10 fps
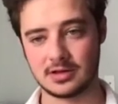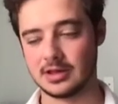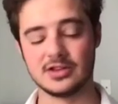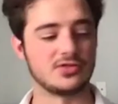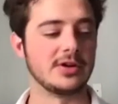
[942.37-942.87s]

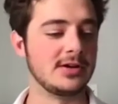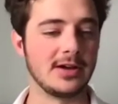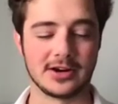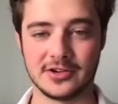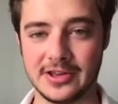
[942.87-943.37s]
history,
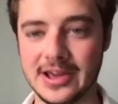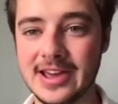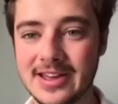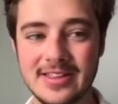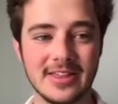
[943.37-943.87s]
actually.
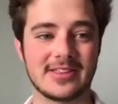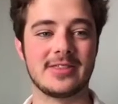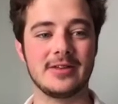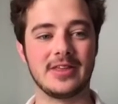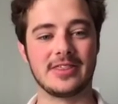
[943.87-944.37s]
I think
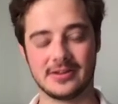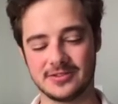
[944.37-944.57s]
it's